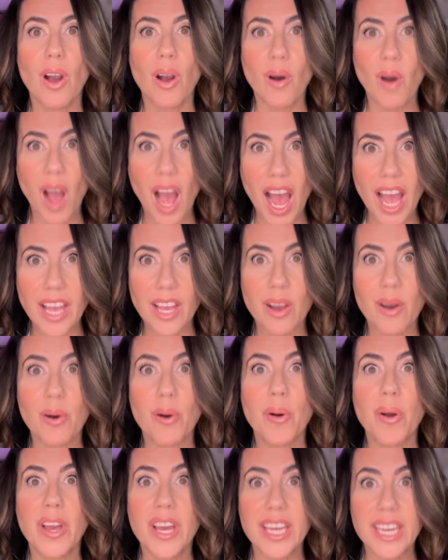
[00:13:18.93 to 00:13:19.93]

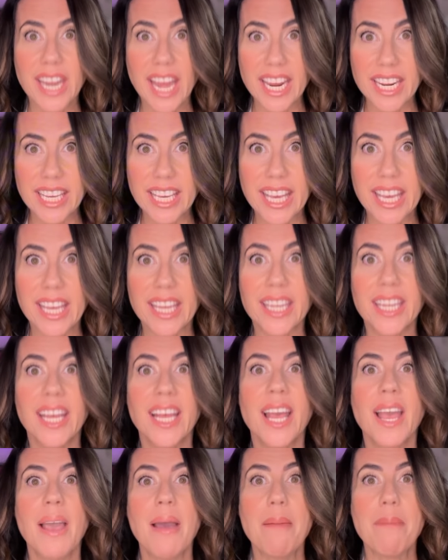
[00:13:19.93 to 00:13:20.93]
Ohio, Connecticut,
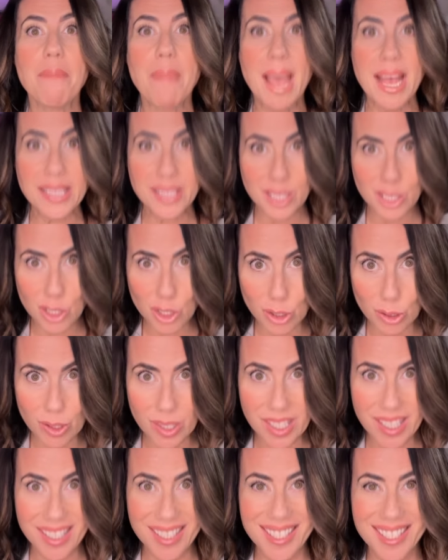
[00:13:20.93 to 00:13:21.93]

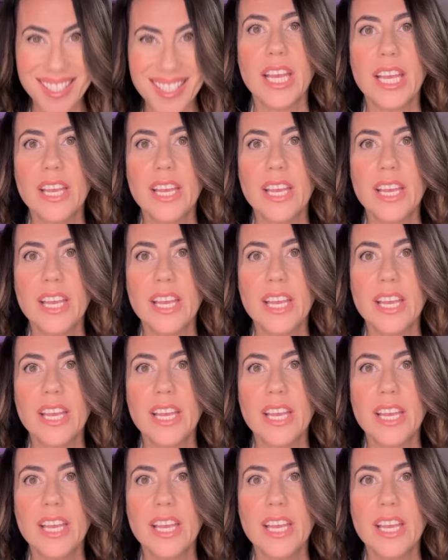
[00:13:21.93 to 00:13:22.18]
Massachusetts.